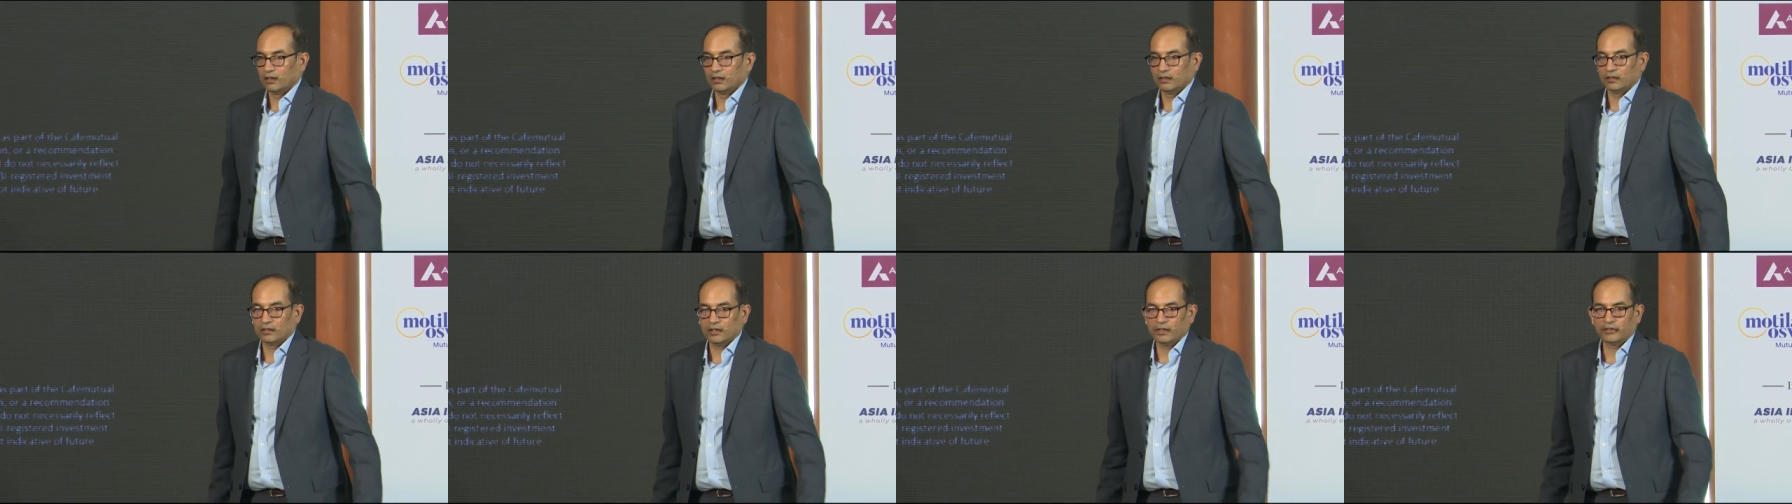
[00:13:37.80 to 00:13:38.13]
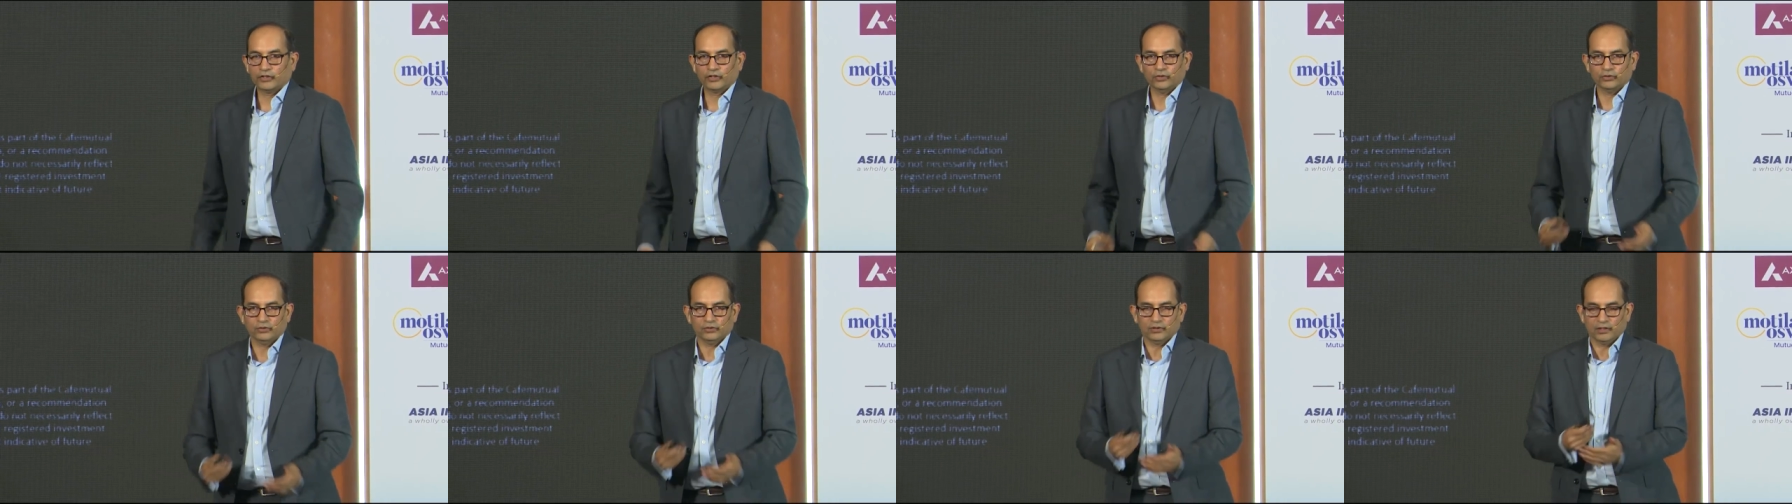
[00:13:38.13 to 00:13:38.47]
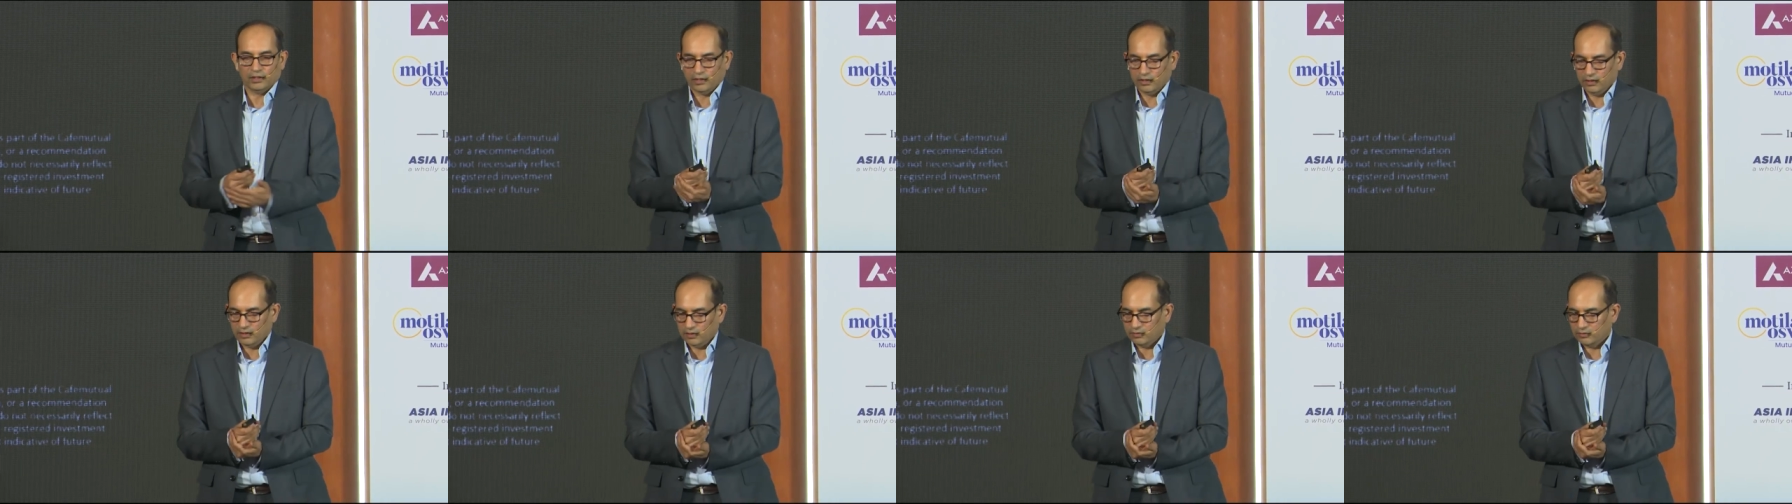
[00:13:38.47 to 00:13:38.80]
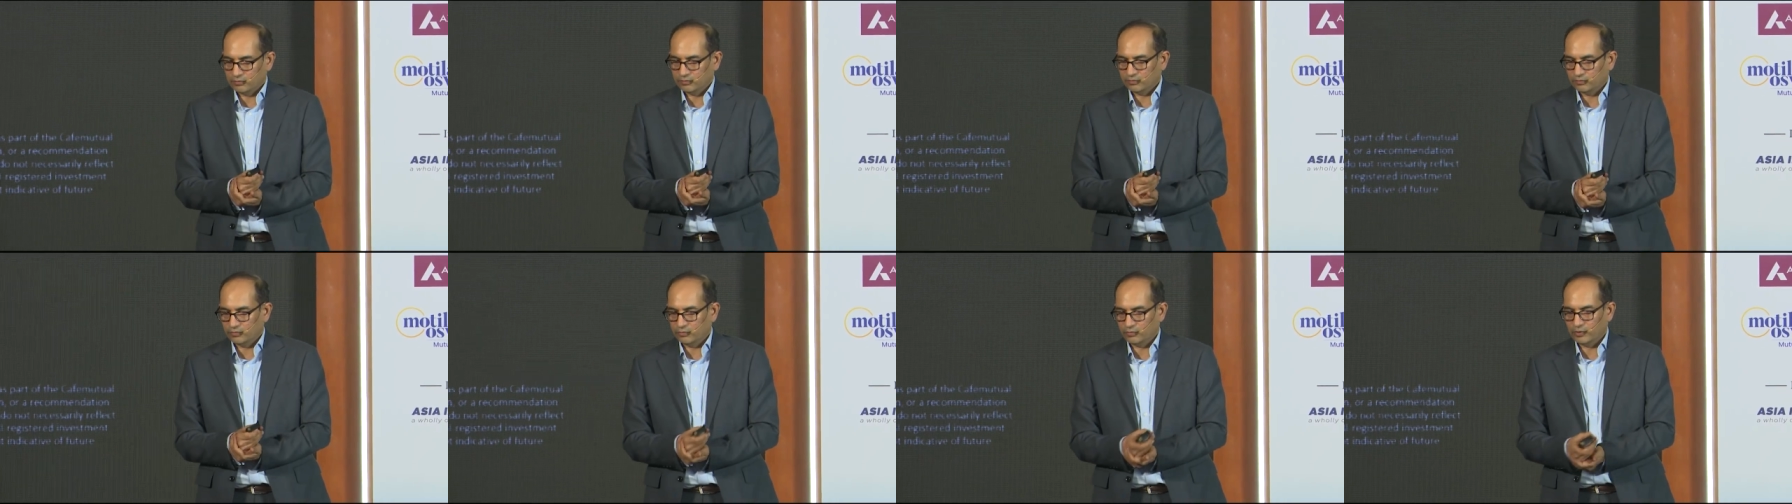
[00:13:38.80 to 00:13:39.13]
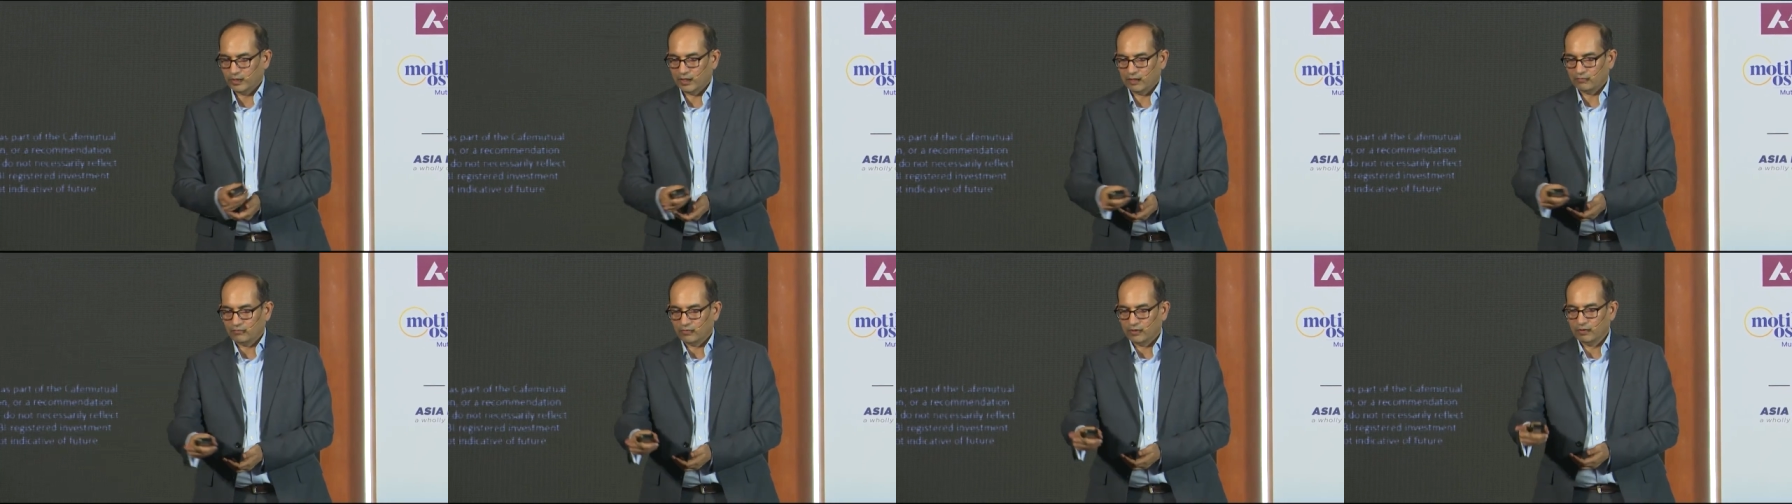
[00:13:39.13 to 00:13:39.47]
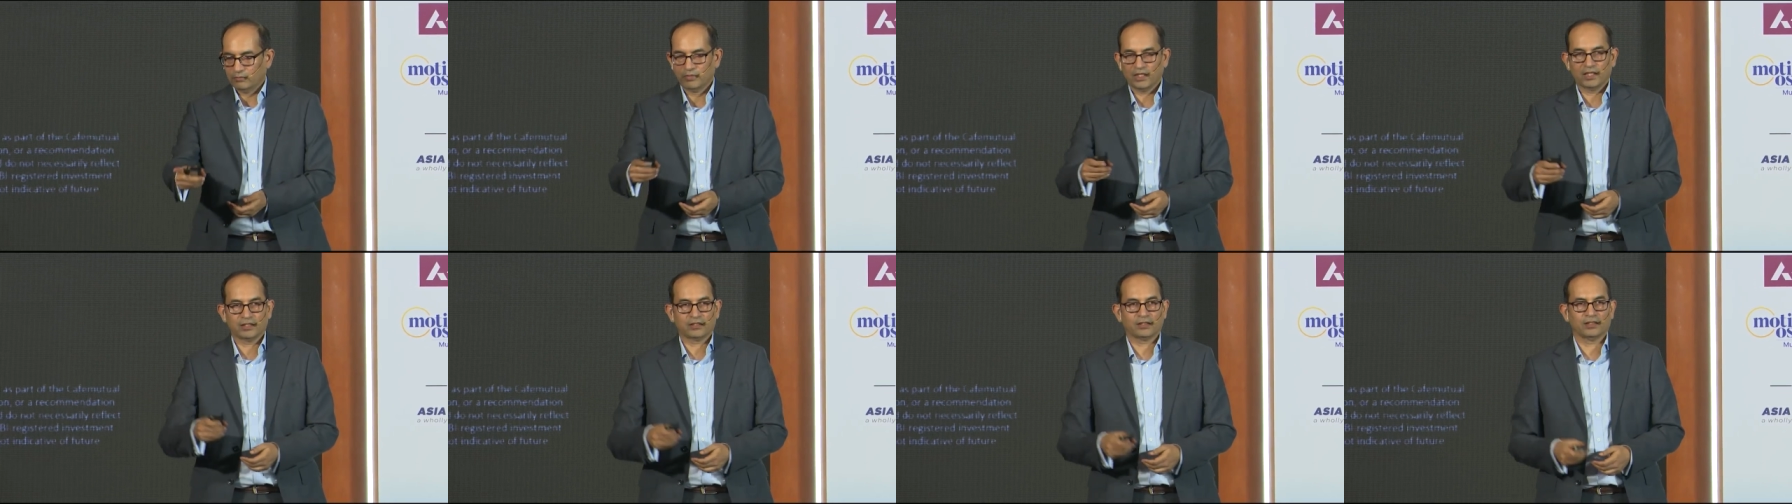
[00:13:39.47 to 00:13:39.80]
Thank you. We have a
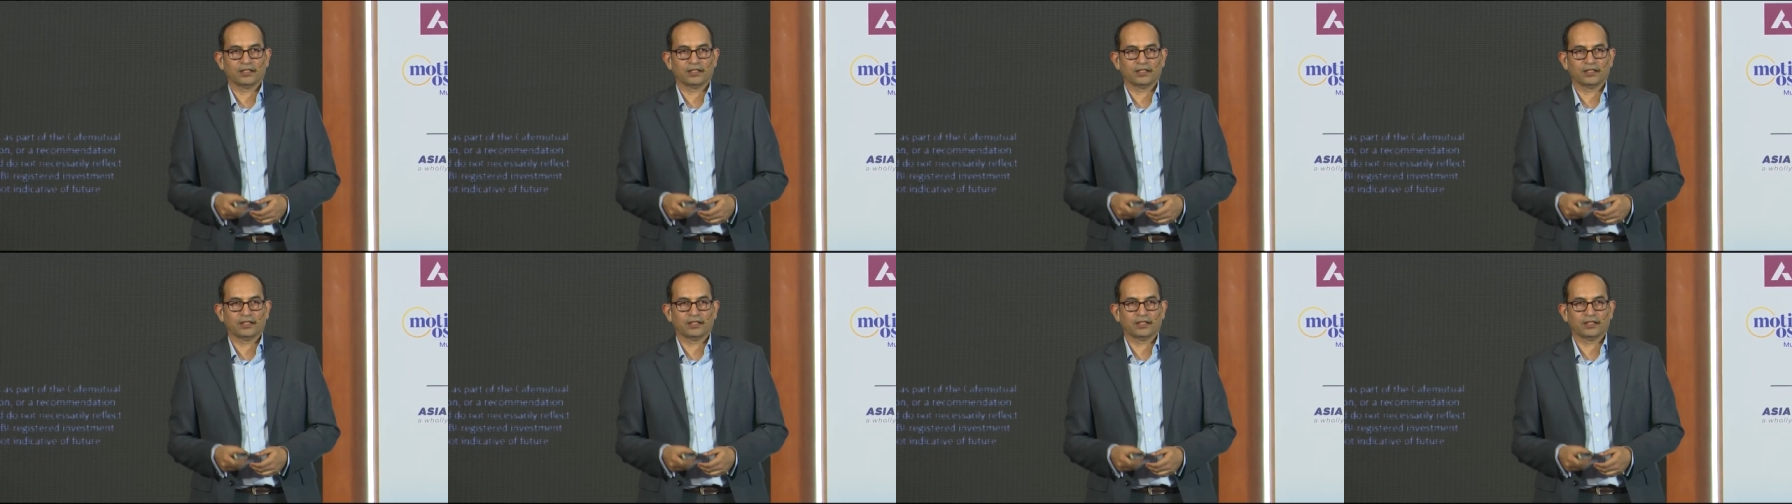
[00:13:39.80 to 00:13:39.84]
minute